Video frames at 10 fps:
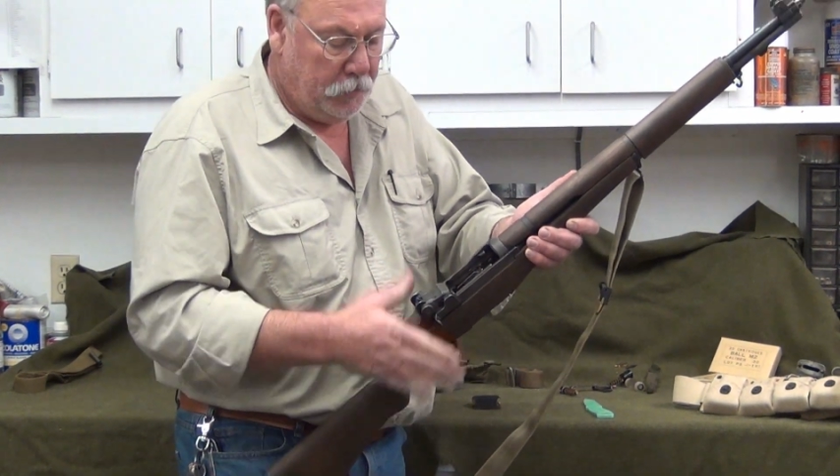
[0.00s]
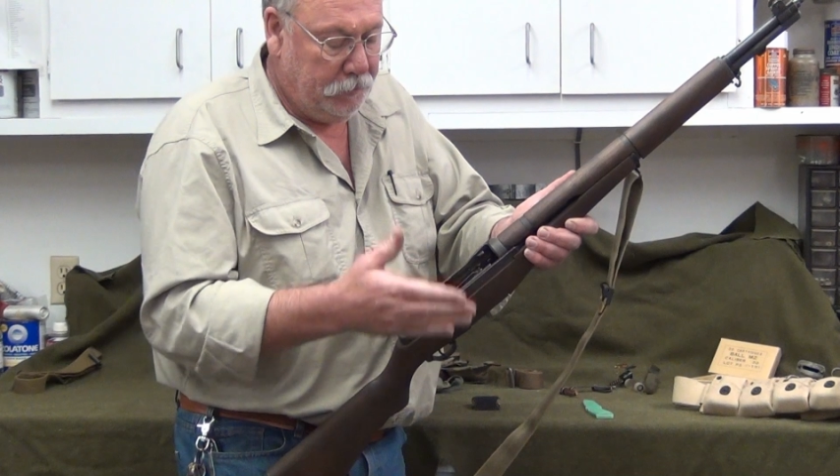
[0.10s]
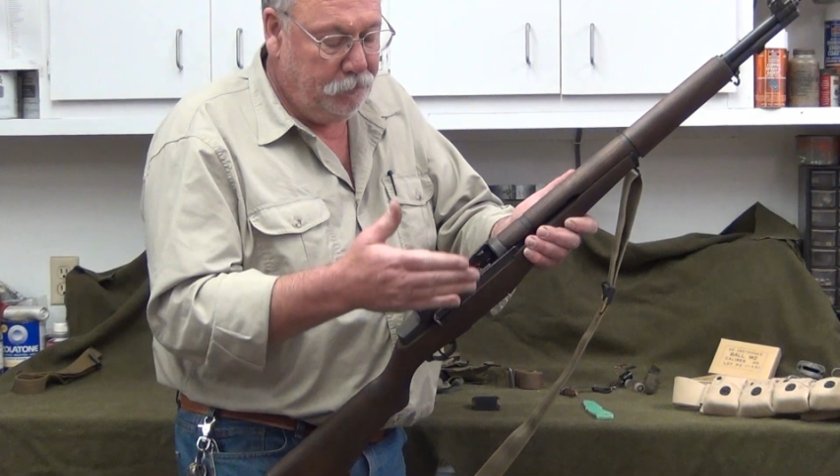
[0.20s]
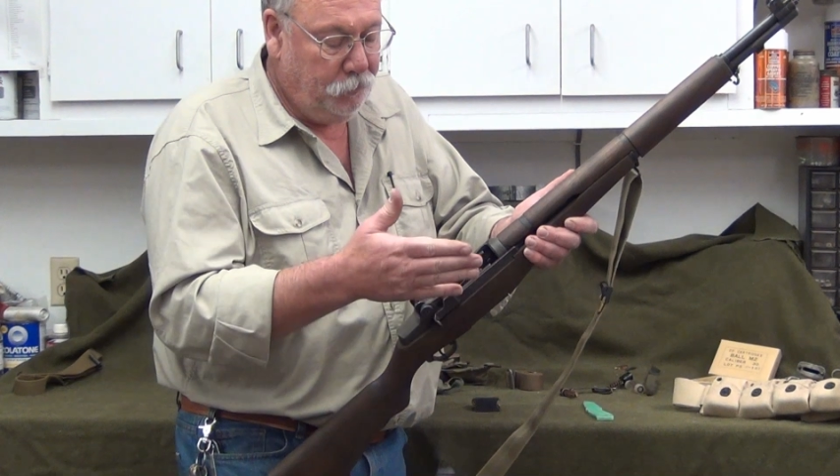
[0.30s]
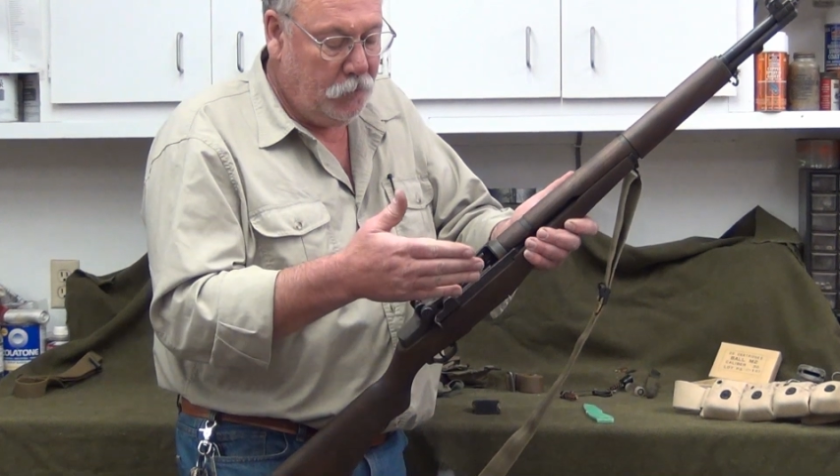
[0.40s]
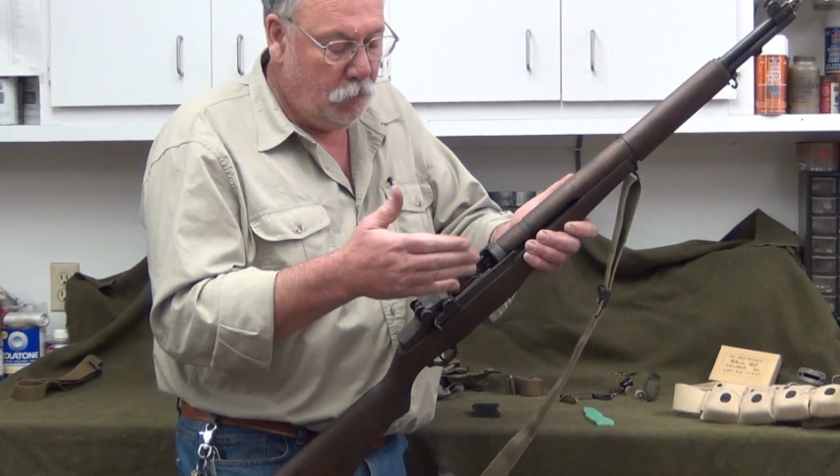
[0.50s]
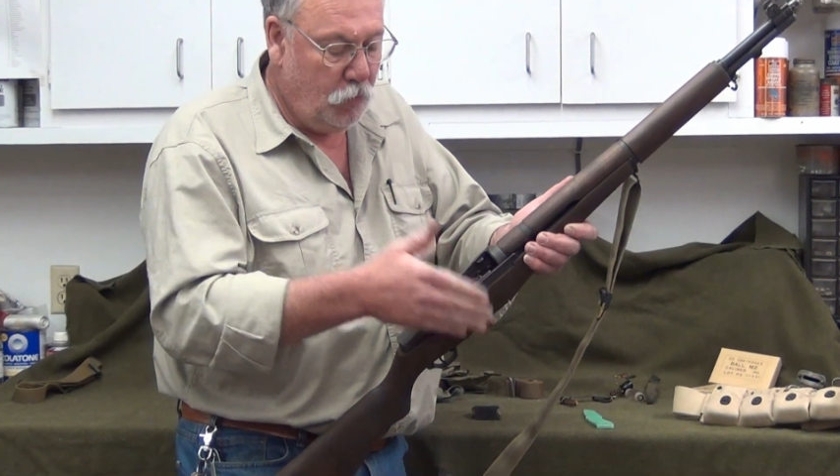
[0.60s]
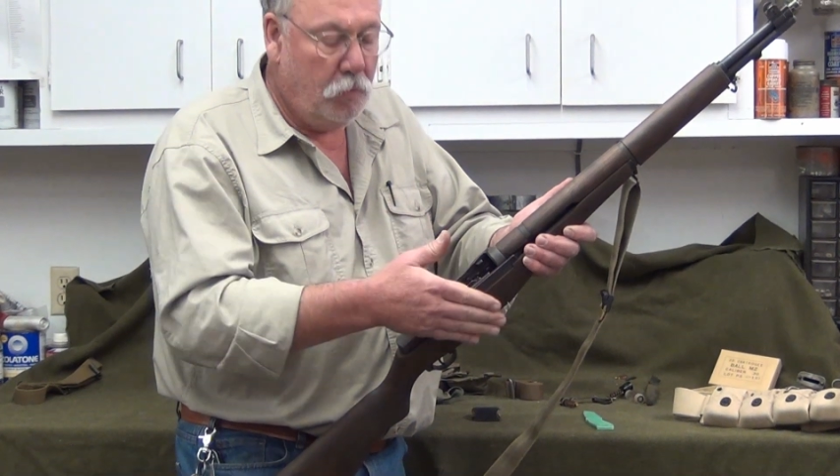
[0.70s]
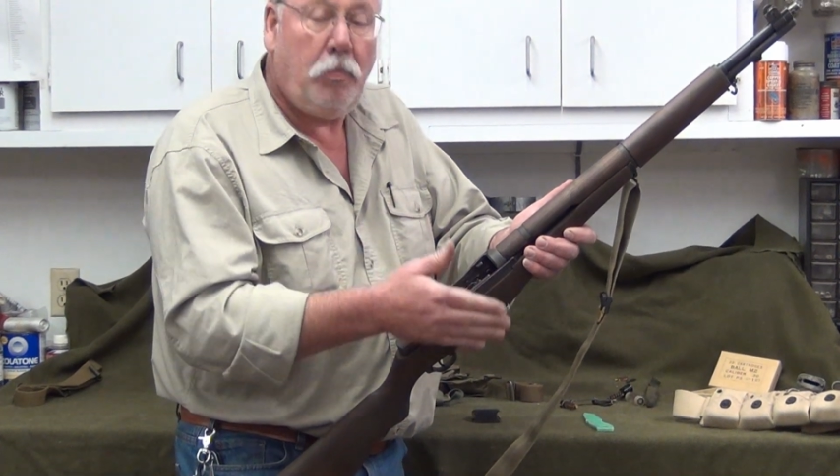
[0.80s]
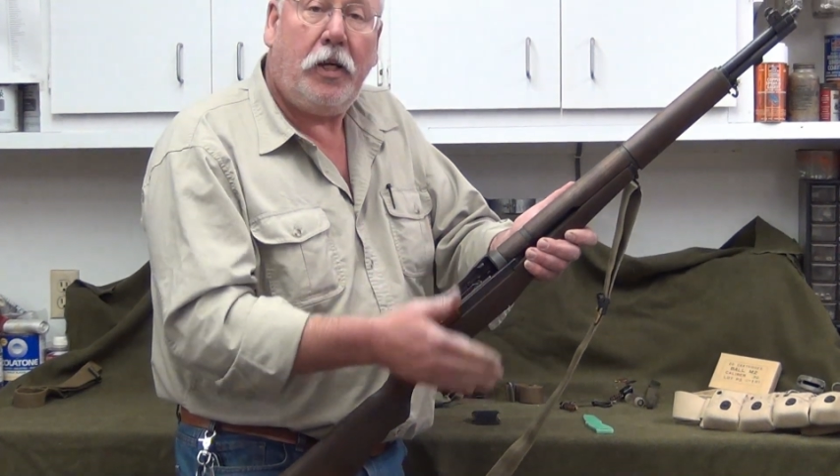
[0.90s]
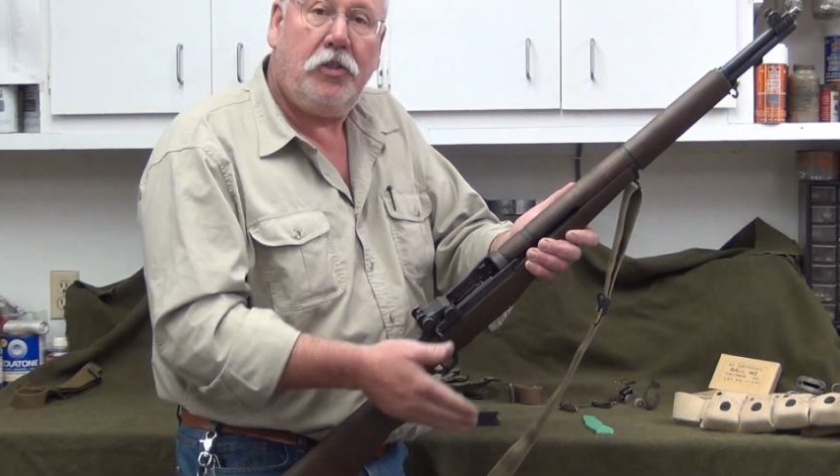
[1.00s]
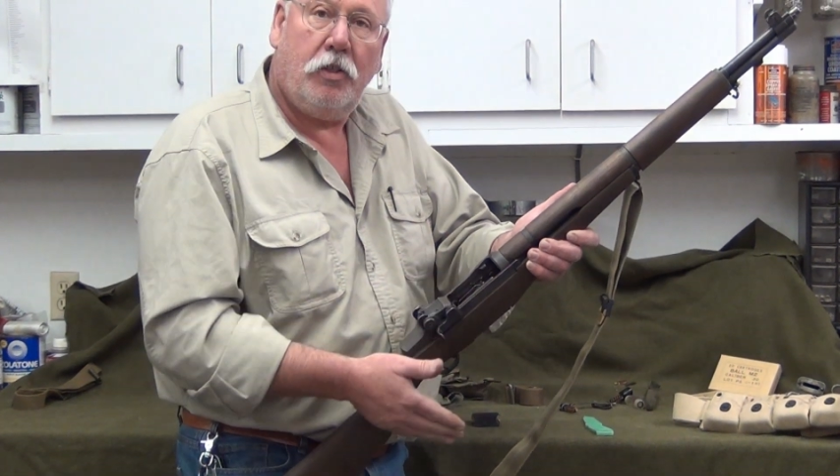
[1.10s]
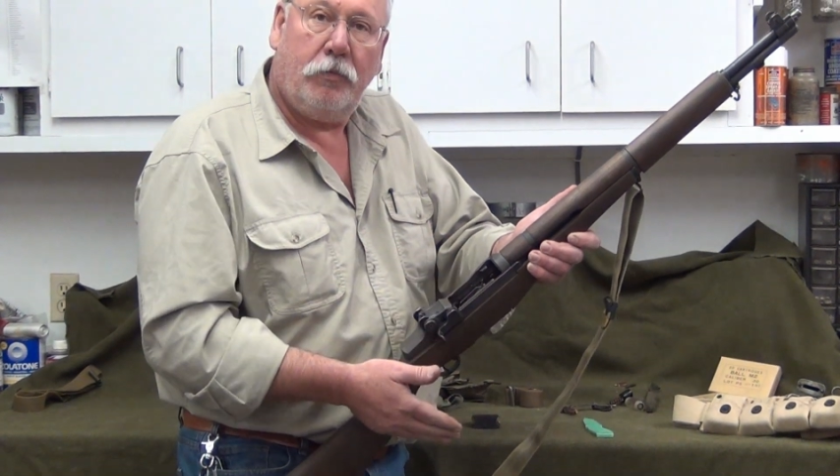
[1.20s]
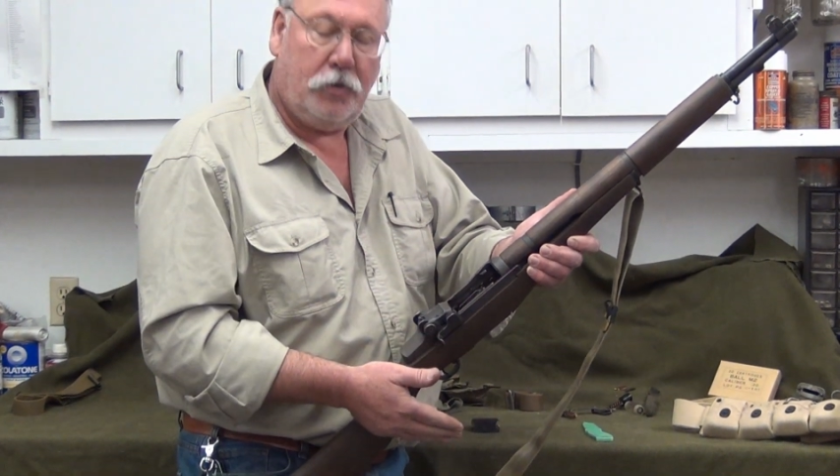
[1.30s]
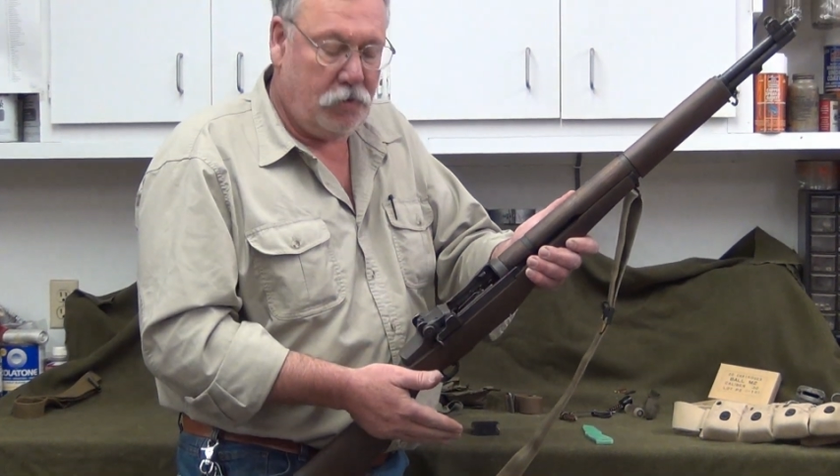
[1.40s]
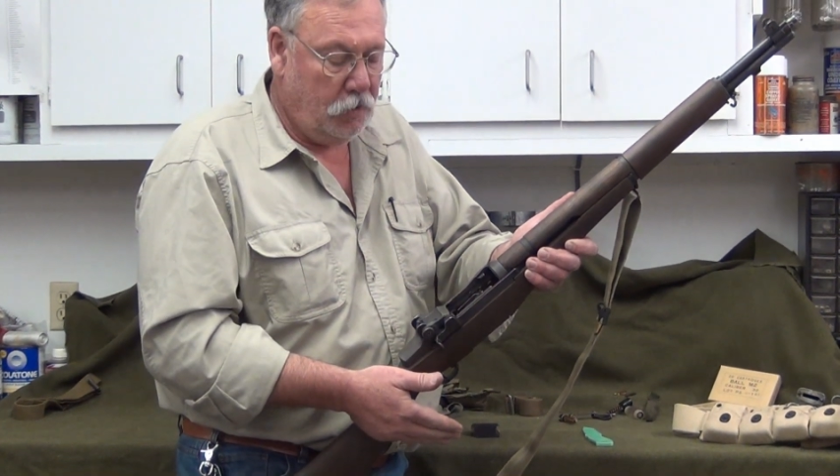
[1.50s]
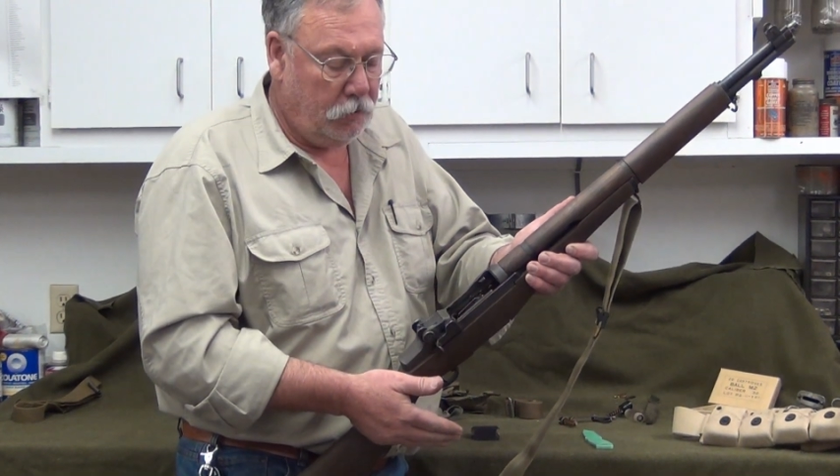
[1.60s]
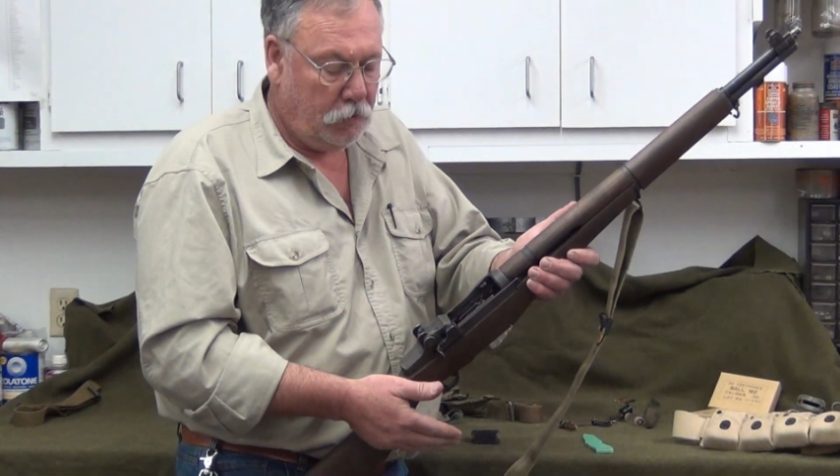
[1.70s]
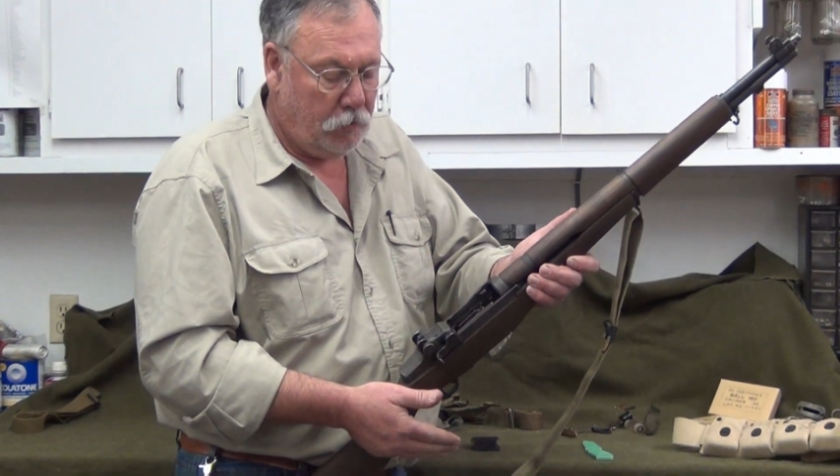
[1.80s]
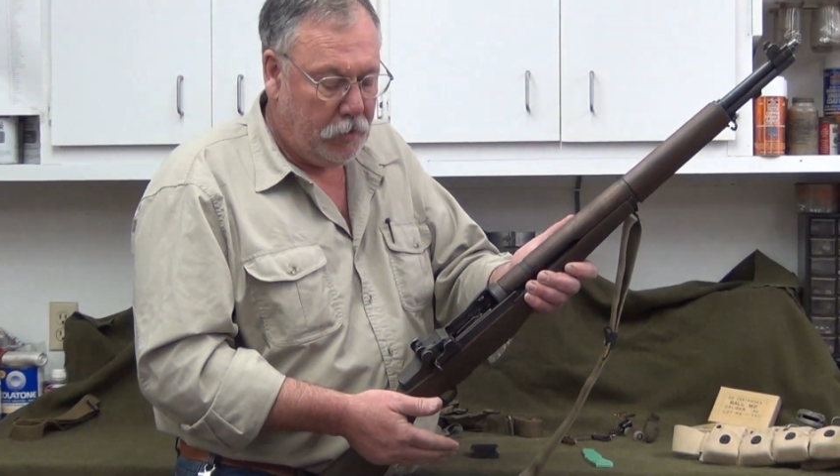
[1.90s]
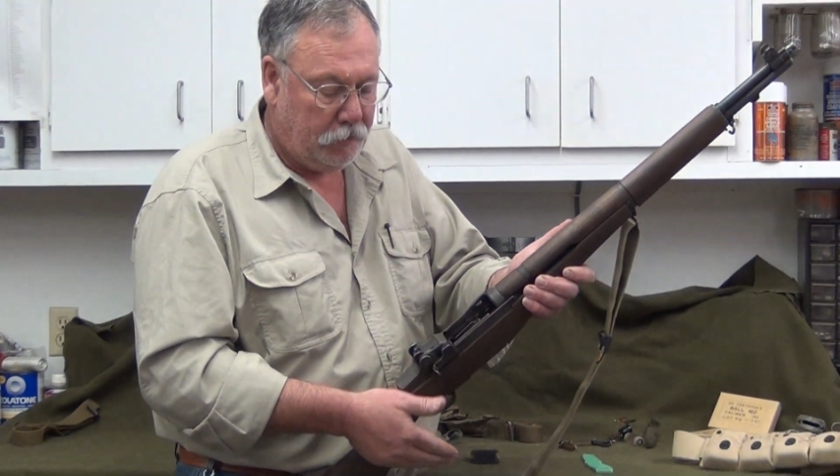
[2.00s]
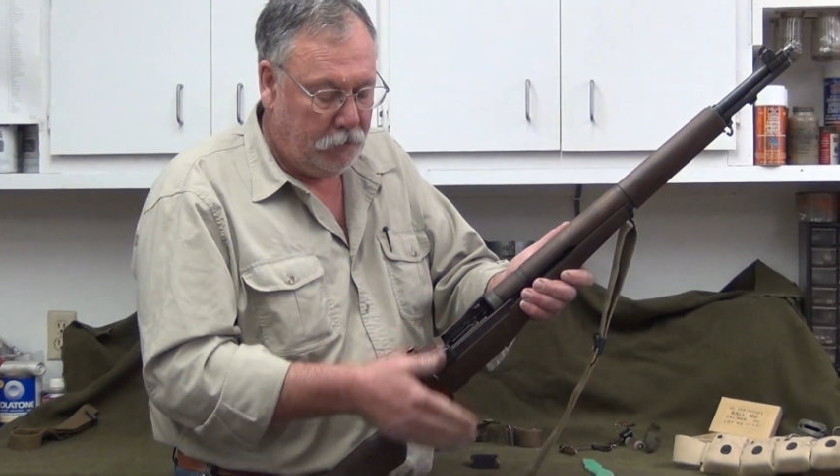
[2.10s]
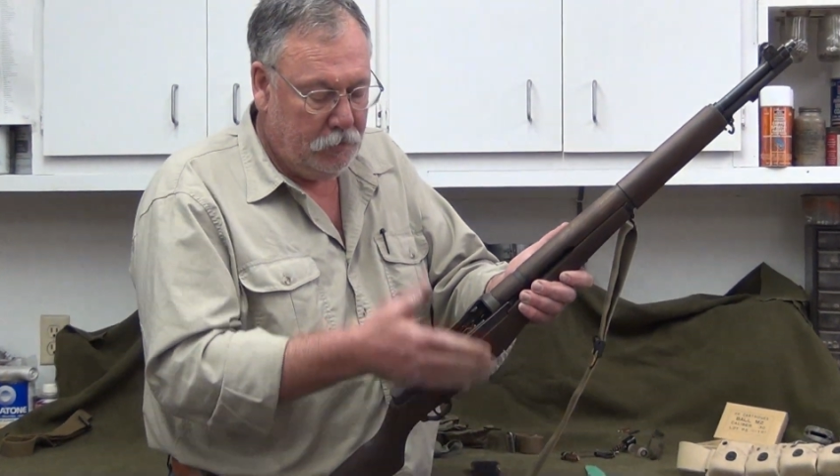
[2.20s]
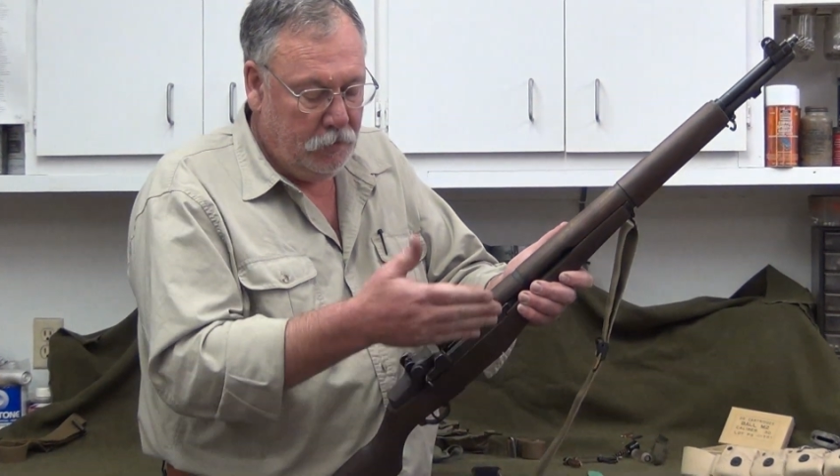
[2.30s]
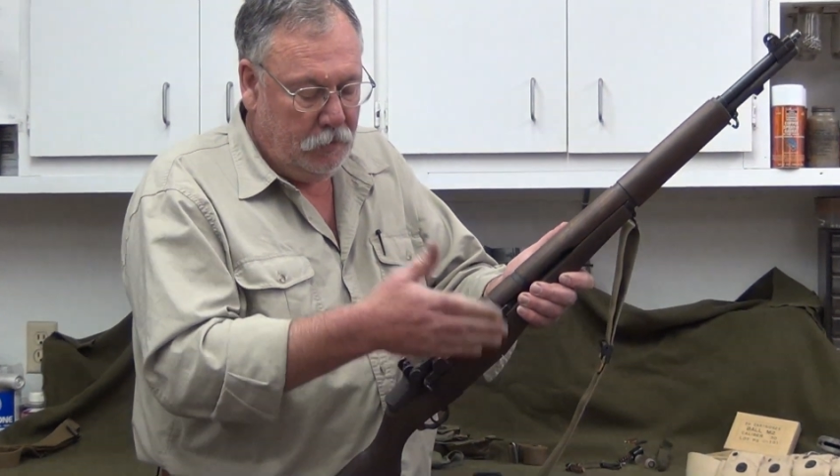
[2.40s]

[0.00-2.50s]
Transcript: but it won't bite you if it's done correctly.